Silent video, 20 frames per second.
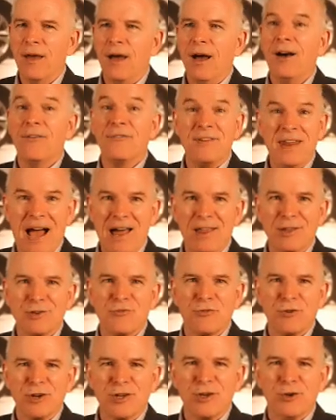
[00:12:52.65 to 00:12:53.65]
of knowledge
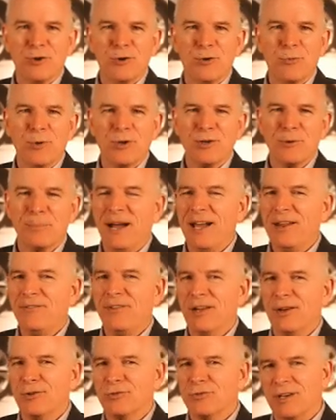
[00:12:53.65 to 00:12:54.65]
for you when you're buying
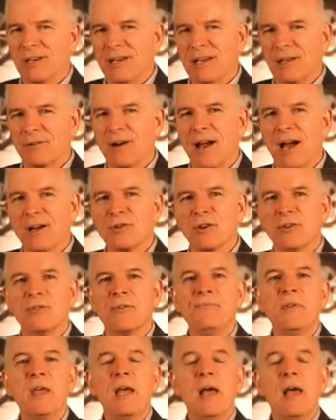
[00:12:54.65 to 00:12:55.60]
vehicles at dealer auctions.